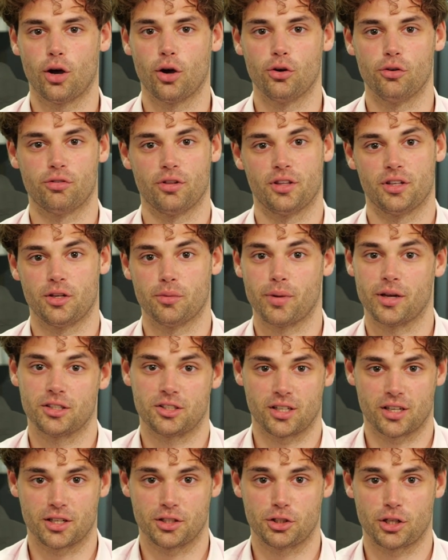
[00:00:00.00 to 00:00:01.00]
over the
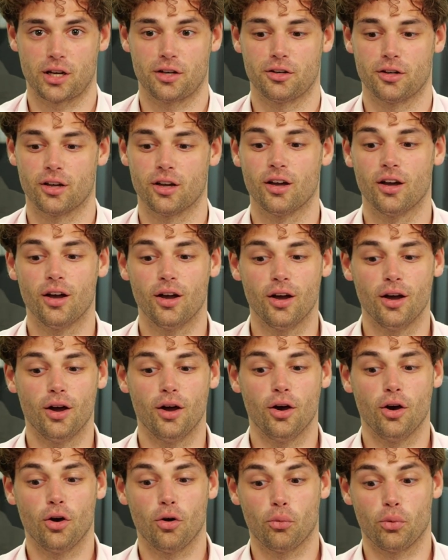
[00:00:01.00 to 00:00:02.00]
domestic agenda,
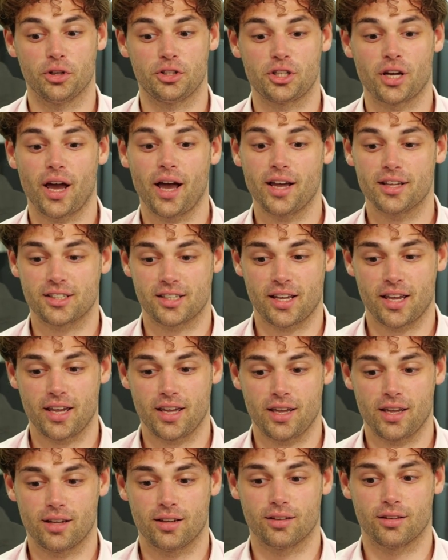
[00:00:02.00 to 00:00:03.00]
which
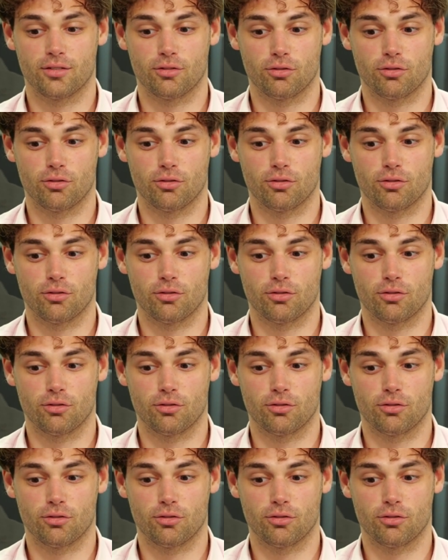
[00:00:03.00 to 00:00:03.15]
they